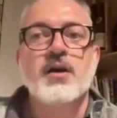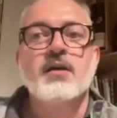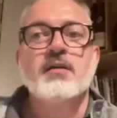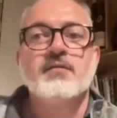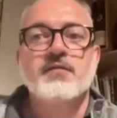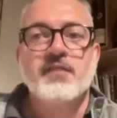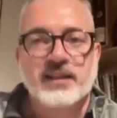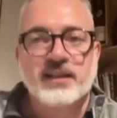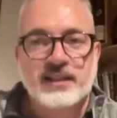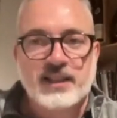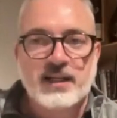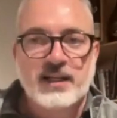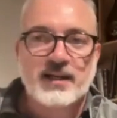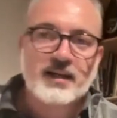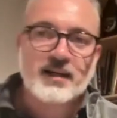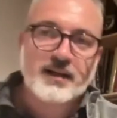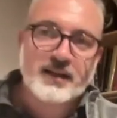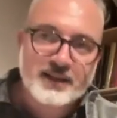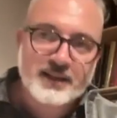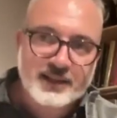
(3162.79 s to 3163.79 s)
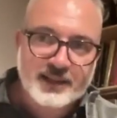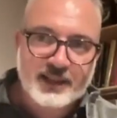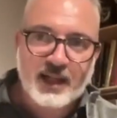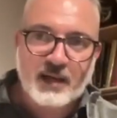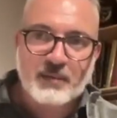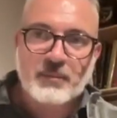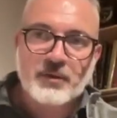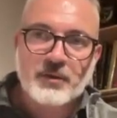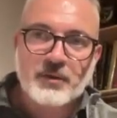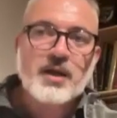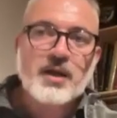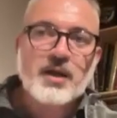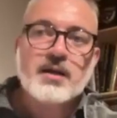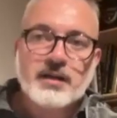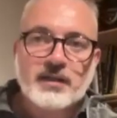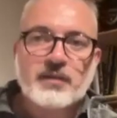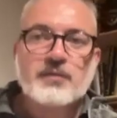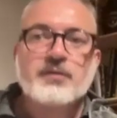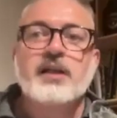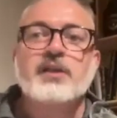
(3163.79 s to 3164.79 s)
vanilla and cinnamon
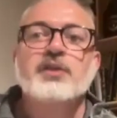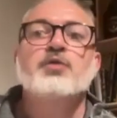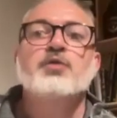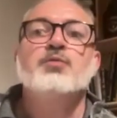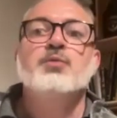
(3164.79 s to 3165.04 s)
that you